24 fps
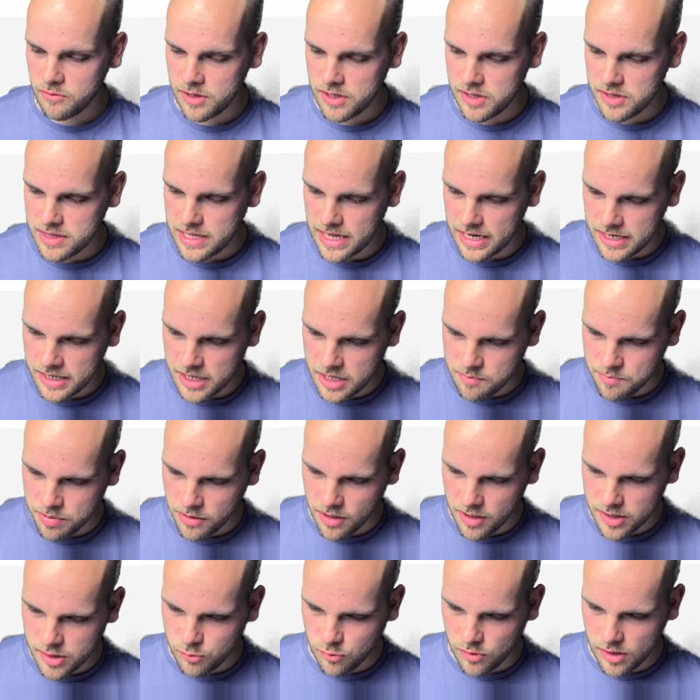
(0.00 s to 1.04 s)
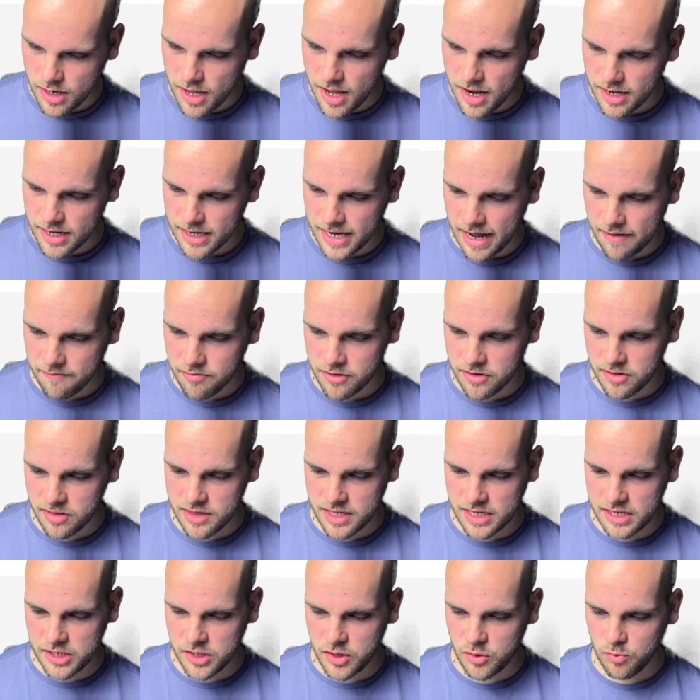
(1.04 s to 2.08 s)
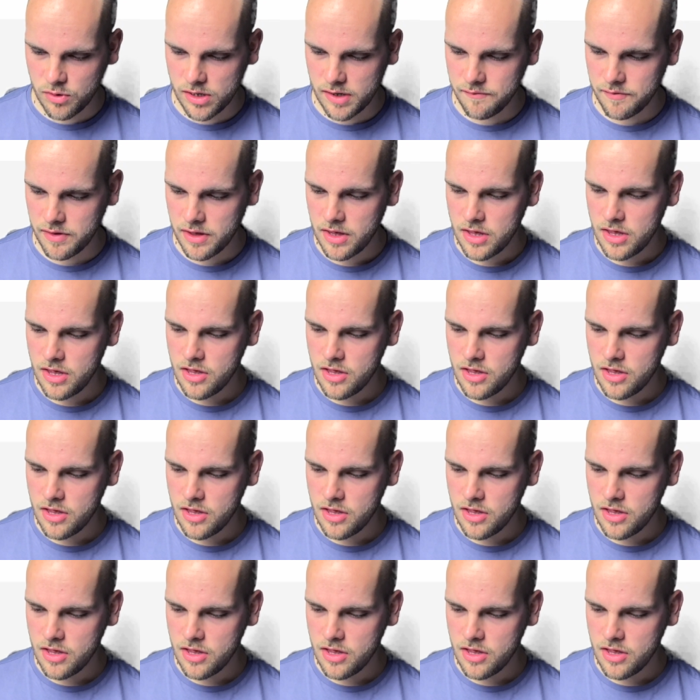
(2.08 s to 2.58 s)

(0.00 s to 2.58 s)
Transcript: he said his party will likely have to continue with